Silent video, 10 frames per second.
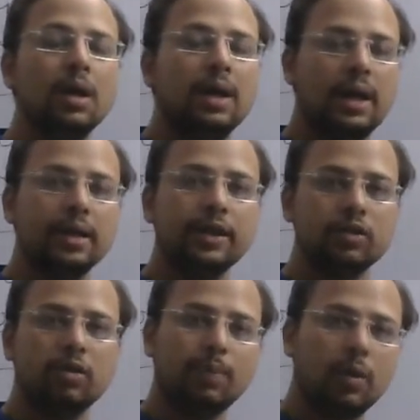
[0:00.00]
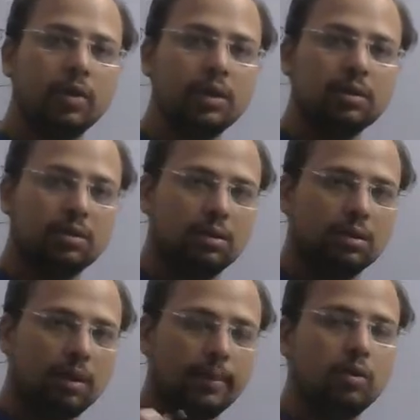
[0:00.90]
And in case of
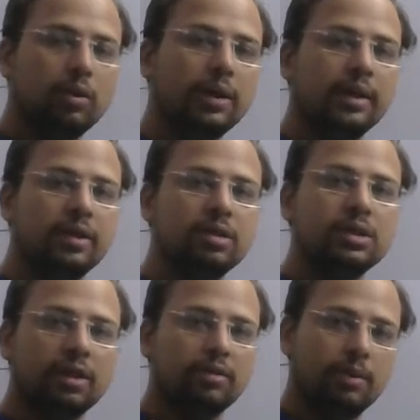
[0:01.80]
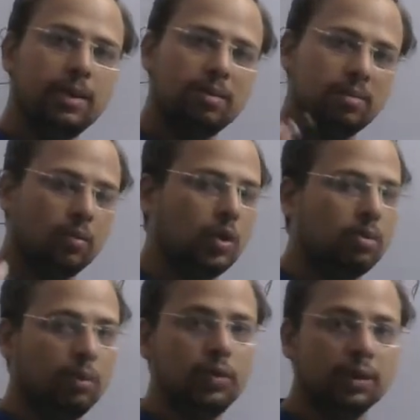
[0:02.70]
compounding interest, there will be more
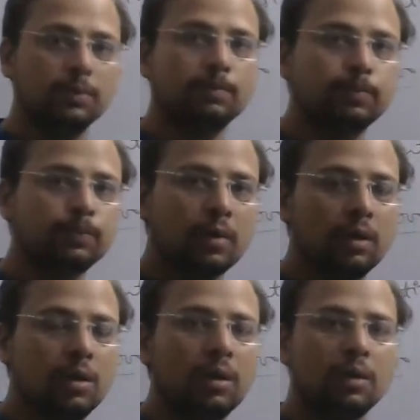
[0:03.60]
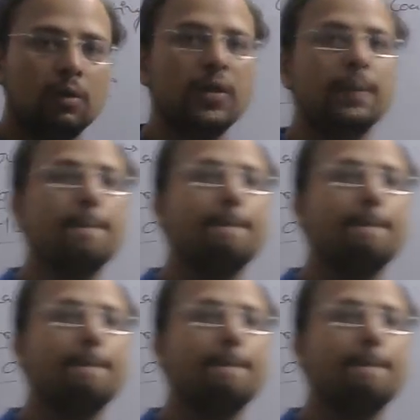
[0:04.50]
amount. Okay,